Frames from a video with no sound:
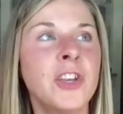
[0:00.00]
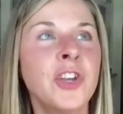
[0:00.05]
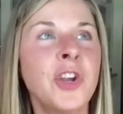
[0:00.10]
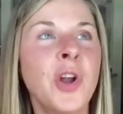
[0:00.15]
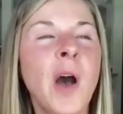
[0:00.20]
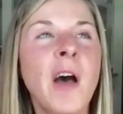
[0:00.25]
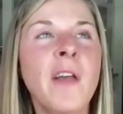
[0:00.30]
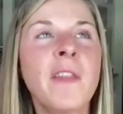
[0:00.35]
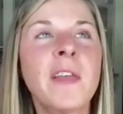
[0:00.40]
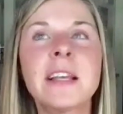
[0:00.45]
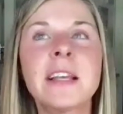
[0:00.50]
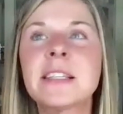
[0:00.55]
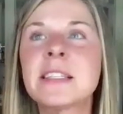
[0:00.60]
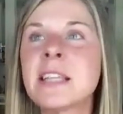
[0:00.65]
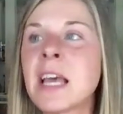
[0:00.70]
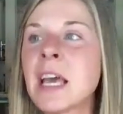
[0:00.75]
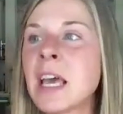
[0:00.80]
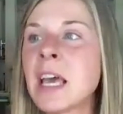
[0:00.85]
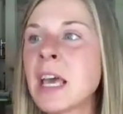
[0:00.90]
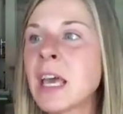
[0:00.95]
you know how they
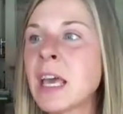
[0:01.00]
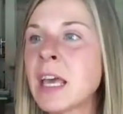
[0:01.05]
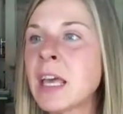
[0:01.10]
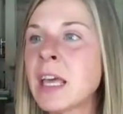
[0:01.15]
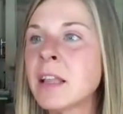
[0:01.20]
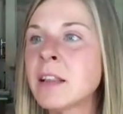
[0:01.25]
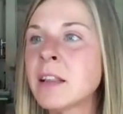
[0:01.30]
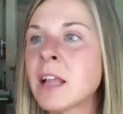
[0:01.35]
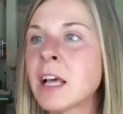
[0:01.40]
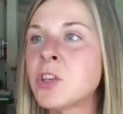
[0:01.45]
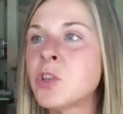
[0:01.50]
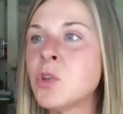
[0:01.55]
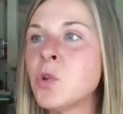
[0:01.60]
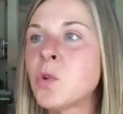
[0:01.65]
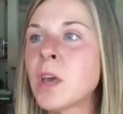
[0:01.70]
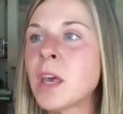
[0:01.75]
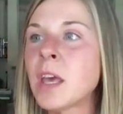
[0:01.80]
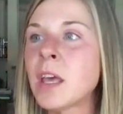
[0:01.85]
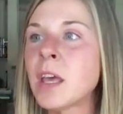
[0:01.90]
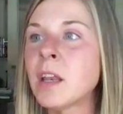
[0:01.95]
say, like,
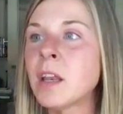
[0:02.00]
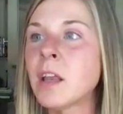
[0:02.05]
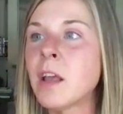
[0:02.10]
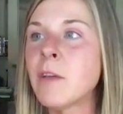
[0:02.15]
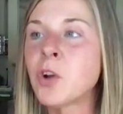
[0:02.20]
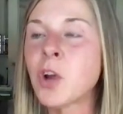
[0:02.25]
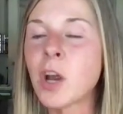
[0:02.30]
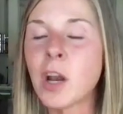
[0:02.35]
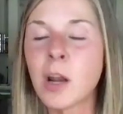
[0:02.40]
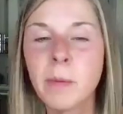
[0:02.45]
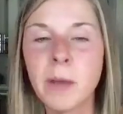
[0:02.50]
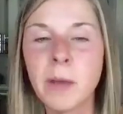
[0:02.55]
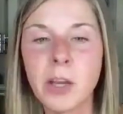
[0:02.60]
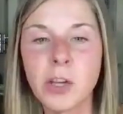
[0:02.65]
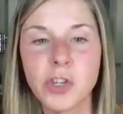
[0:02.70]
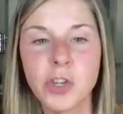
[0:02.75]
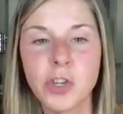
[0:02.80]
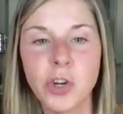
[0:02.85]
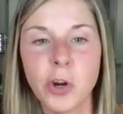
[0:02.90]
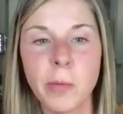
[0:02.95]
you can, if you're going to be
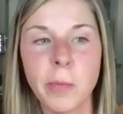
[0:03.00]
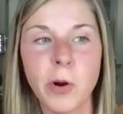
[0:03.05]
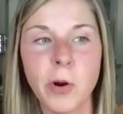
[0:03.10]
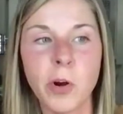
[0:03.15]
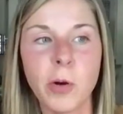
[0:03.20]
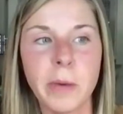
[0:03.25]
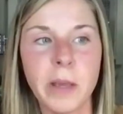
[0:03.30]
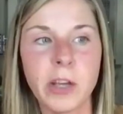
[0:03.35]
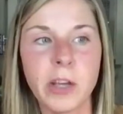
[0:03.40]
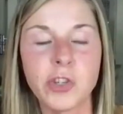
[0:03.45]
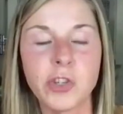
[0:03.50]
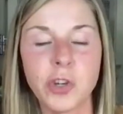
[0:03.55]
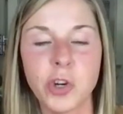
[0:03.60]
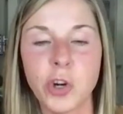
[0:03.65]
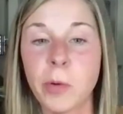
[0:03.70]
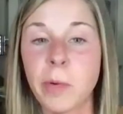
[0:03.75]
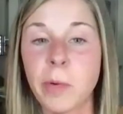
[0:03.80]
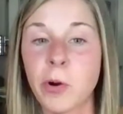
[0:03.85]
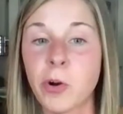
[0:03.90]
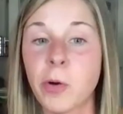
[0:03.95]
a sugar burner, be a
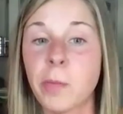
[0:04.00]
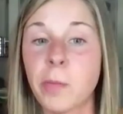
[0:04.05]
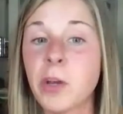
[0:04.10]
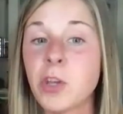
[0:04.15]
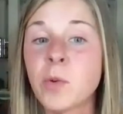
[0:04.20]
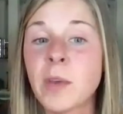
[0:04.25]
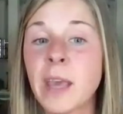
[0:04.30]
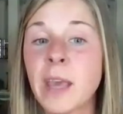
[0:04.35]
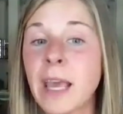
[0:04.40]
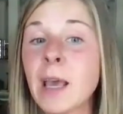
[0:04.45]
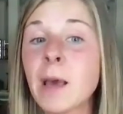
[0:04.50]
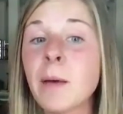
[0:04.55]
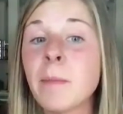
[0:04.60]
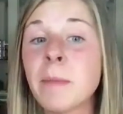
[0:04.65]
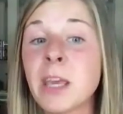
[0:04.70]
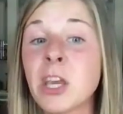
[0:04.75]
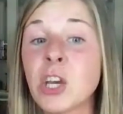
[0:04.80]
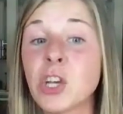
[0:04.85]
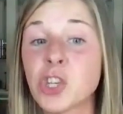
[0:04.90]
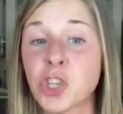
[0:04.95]
sugar burner, but you can't
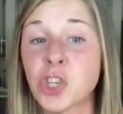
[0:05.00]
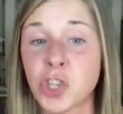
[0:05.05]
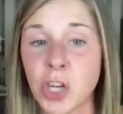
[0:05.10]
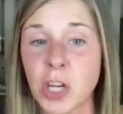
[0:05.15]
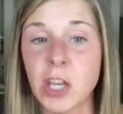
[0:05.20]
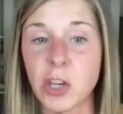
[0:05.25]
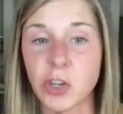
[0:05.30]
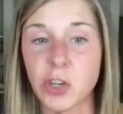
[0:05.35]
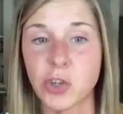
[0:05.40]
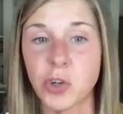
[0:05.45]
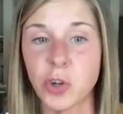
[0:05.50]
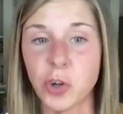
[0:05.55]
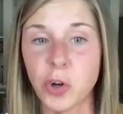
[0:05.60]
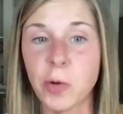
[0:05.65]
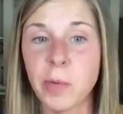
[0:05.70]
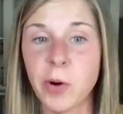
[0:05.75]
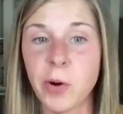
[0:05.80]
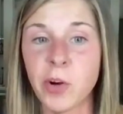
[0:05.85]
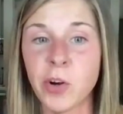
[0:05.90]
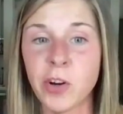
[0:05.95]
be a shitty
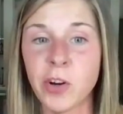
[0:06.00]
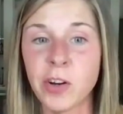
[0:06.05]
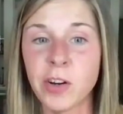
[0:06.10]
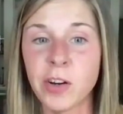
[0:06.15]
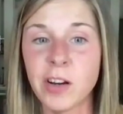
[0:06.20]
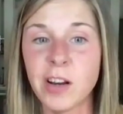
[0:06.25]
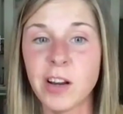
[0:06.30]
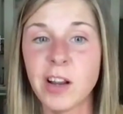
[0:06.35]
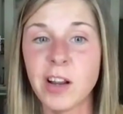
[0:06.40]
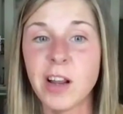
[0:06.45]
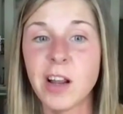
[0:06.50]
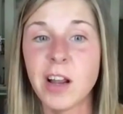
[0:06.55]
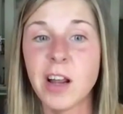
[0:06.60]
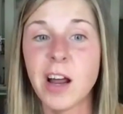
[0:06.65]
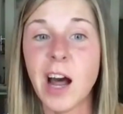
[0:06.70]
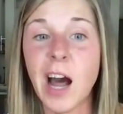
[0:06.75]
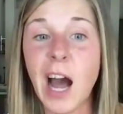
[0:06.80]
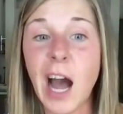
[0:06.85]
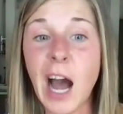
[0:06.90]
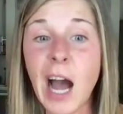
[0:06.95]
sugar burner.
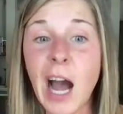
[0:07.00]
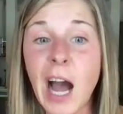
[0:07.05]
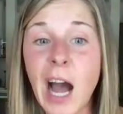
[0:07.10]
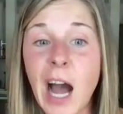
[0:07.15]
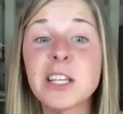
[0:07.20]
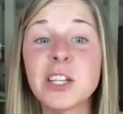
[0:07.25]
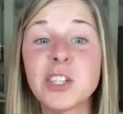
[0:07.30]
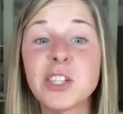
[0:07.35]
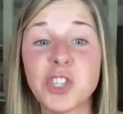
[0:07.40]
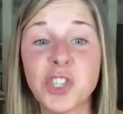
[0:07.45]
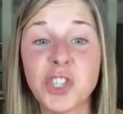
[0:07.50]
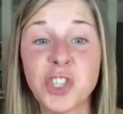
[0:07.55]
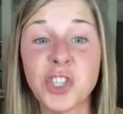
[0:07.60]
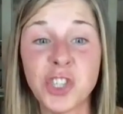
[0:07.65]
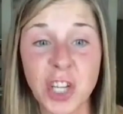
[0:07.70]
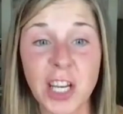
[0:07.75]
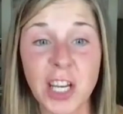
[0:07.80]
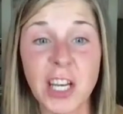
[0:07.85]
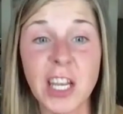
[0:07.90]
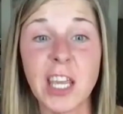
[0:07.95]
I was a
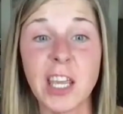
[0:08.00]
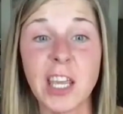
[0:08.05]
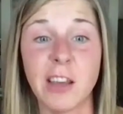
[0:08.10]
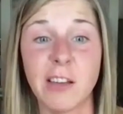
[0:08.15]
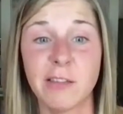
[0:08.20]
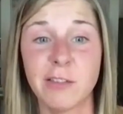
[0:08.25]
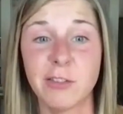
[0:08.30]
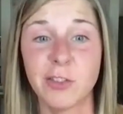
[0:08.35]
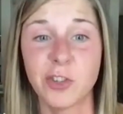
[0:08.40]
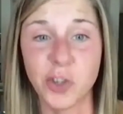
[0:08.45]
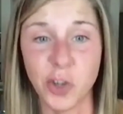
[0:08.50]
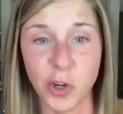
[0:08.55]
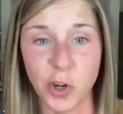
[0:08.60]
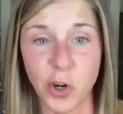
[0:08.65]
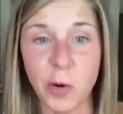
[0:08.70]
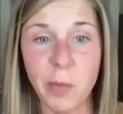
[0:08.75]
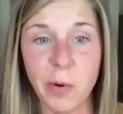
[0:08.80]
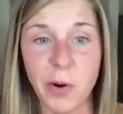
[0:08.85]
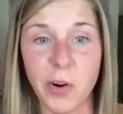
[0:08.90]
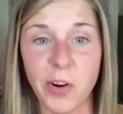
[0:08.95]
shitty
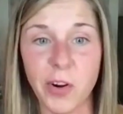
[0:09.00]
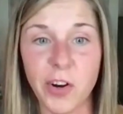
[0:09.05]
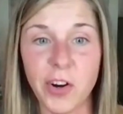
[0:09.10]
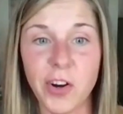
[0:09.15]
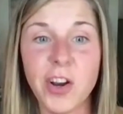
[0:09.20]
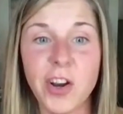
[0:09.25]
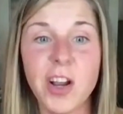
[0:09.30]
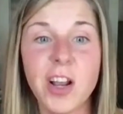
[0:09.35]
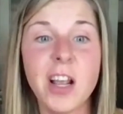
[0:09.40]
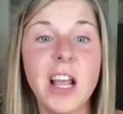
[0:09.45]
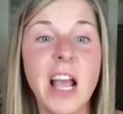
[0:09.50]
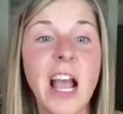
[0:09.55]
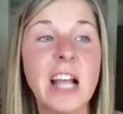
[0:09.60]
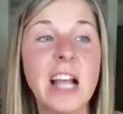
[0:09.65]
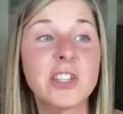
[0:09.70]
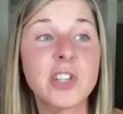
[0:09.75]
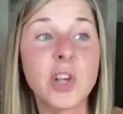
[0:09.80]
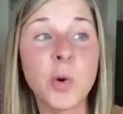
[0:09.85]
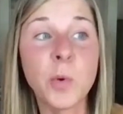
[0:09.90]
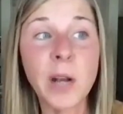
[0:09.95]
sugar burner.
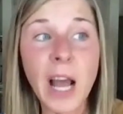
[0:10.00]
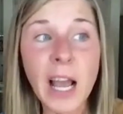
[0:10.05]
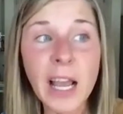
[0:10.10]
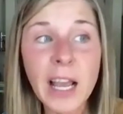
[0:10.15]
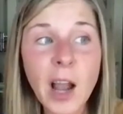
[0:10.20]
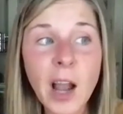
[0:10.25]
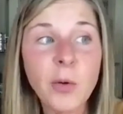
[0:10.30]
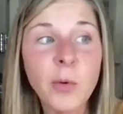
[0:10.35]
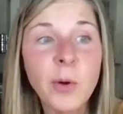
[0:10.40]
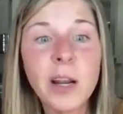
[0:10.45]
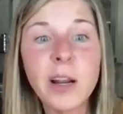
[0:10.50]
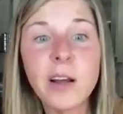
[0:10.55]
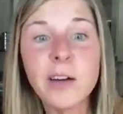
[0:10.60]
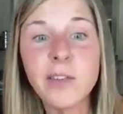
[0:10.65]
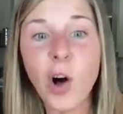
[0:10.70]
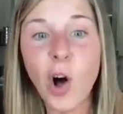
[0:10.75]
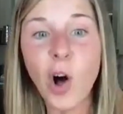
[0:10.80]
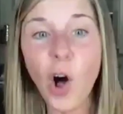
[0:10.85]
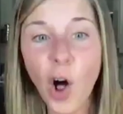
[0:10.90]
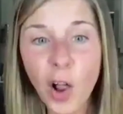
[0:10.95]
And so when I got rid
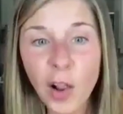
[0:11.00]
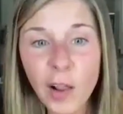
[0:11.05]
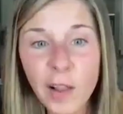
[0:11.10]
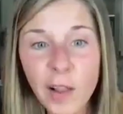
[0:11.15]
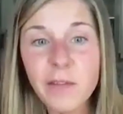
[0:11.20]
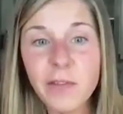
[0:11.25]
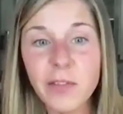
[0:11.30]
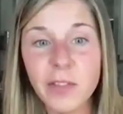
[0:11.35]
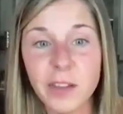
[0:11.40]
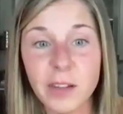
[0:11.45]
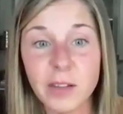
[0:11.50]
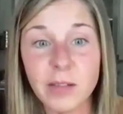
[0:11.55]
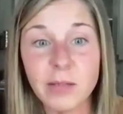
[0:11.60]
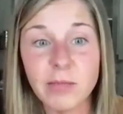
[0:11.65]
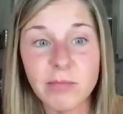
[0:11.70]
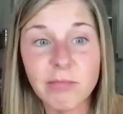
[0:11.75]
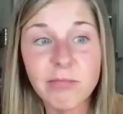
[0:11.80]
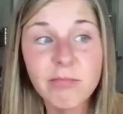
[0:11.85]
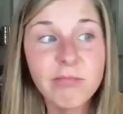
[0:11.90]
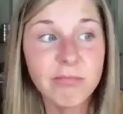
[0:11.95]
of all of the,
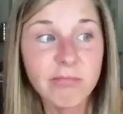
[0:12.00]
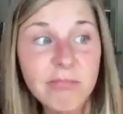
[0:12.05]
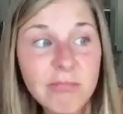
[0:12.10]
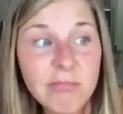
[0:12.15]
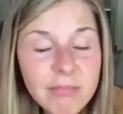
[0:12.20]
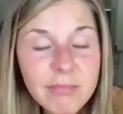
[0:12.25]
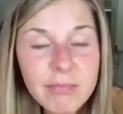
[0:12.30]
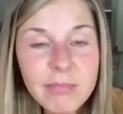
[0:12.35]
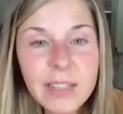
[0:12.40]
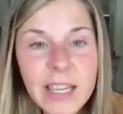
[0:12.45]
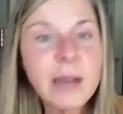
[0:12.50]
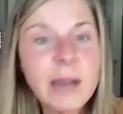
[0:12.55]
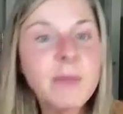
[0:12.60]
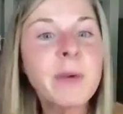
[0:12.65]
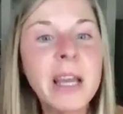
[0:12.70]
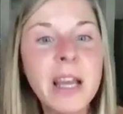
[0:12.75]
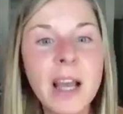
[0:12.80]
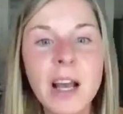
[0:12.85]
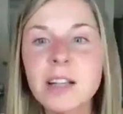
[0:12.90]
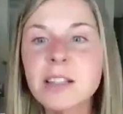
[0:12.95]
can
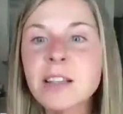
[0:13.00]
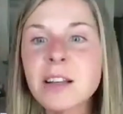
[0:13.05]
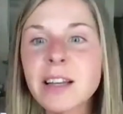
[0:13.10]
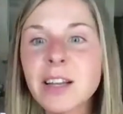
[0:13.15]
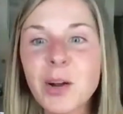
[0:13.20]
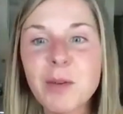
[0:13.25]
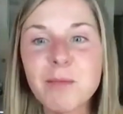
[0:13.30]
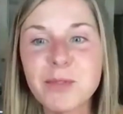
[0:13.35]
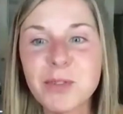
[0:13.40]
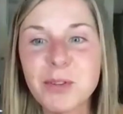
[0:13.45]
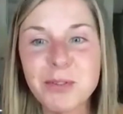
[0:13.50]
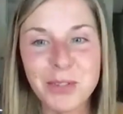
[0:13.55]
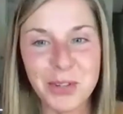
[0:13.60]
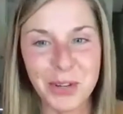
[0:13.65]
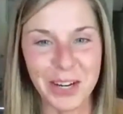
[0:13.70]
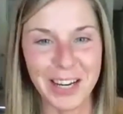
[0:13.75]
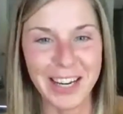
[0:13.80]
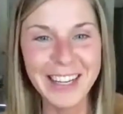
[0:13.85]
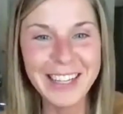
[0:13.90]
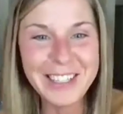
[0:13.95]
we cuss on here? I'm so
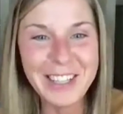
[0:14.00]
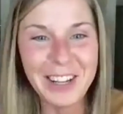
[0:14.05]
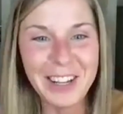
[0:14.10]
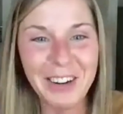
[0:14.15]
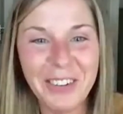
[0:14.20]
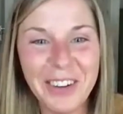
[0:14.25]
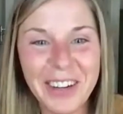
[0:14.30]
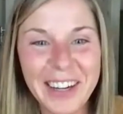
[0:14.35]
sorry. So